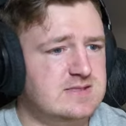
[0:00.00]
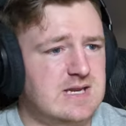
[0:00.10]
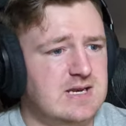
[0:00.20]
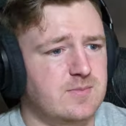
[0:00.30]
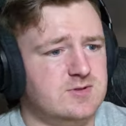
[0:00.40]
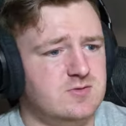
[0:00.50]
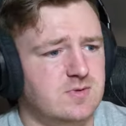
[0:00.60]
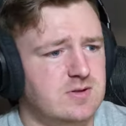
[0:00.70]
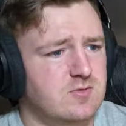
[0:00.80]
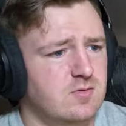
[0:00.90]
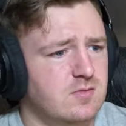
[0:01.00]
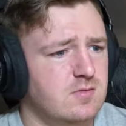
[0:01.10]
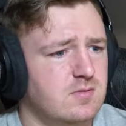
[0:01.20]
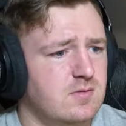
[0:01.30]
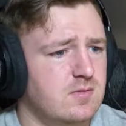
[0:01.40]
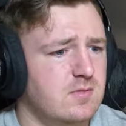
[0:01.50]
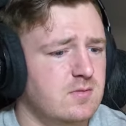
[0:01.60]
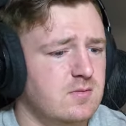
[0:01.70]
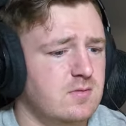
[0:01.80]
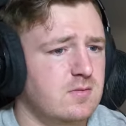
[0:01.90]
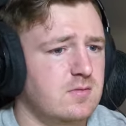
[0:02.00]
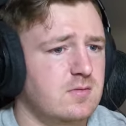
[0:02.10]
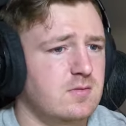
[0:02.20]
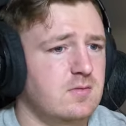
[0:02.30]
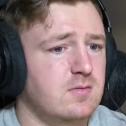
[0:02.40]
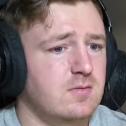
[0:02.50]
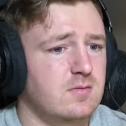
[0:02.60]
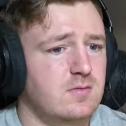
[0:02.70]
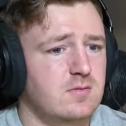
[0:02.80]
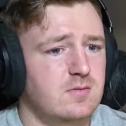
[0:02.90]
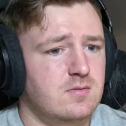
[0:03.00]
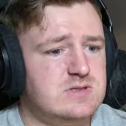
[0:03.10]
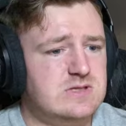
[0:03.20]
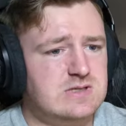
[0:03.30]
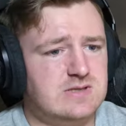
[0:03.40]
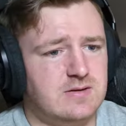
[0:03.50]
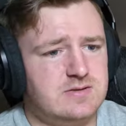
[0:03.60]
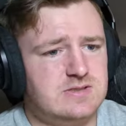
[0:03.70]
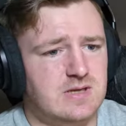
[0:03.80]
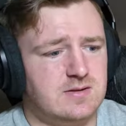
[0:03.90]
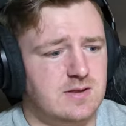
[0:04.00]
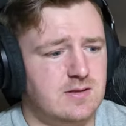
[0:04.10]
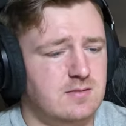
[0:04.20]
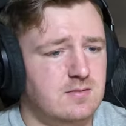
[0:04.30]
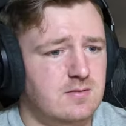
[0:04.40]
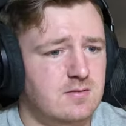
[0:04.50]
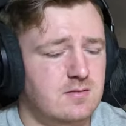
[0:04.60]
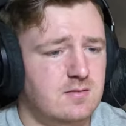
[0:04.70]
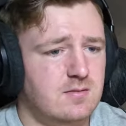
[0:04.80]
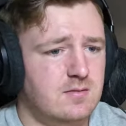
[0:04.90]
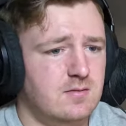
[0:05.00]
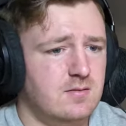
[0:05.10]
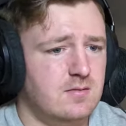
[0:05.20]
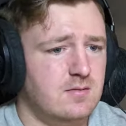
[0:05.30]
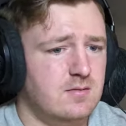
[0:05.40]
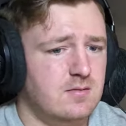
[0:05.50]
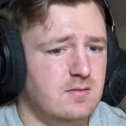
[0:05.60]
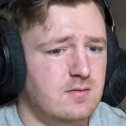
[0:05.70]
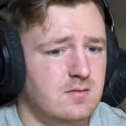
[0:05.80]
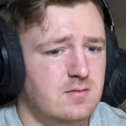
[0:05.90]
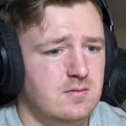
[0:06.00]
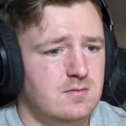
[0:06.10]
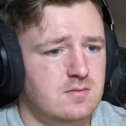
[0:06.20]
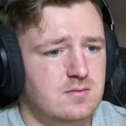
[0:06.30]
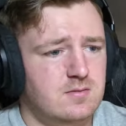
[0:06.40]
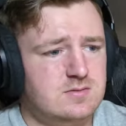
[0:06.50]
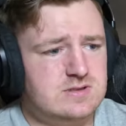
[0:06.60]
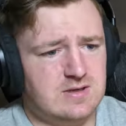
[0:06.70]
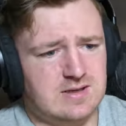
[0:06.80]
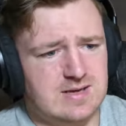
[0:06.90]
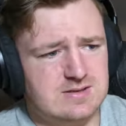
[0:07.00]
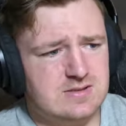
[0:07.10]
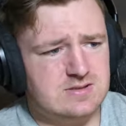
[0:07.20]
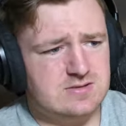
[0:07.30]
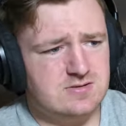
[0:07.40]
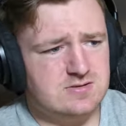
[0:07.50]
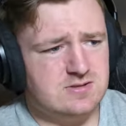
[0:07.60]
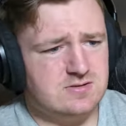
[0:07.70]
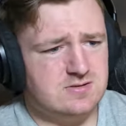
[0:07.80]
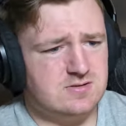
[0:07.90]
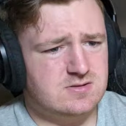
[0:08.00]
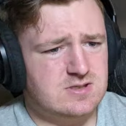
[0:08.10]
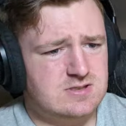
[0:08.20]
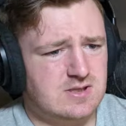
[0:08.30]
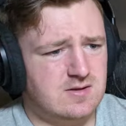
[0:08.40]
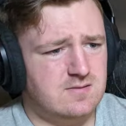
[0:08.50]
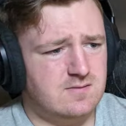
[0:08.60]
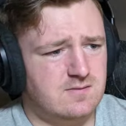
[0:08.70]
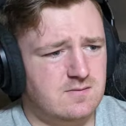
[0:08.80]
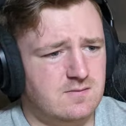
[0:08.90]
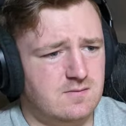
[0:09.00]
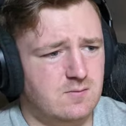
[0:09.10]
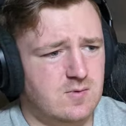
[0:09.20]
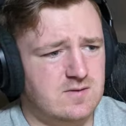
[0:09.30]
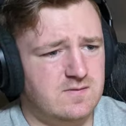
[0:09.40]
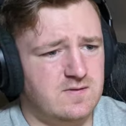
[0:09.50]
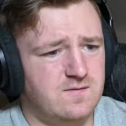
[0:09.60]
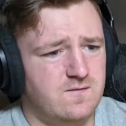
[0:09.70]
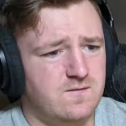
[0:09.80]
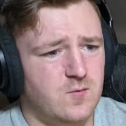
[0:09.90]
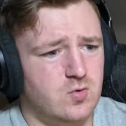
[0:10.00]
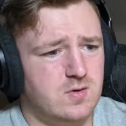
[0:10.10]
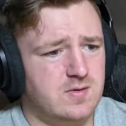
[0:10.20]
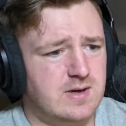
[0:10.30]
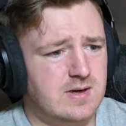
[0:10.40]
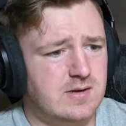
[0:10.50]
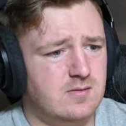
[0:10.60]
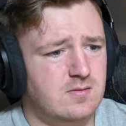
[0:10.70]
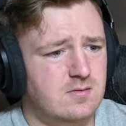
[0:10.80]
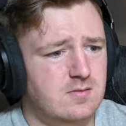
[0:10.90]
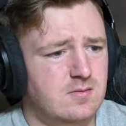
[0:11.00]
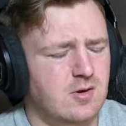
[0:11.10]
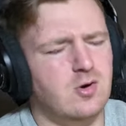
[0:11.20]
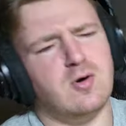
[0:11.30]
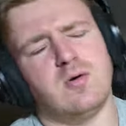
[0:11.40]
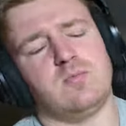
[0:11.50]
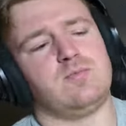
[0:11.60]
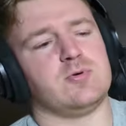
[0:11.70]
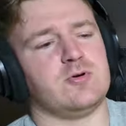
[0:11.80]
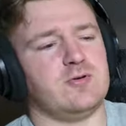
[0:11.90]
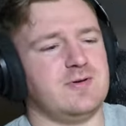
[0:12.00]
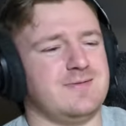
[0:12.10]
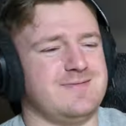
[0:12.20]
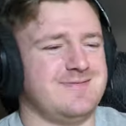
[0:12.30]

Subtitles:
That stadium looks really cool. Well, what a take from Tamara. Jeez, how did she get that? And away goes White. She gonna get this? She's like 1v4 right now. Oh, brutal.